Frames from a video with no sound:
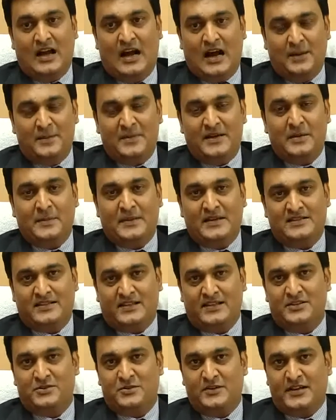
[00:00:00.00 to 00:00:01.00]
I'm here
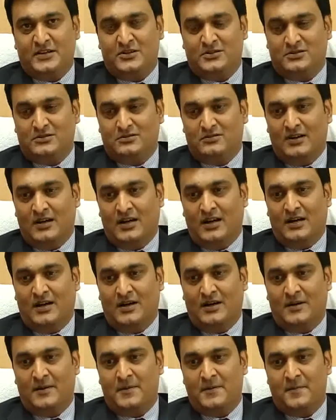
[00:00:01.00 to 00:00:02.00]
basically today to
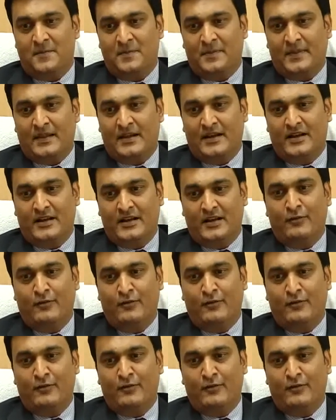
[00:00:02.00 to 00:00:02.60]
um,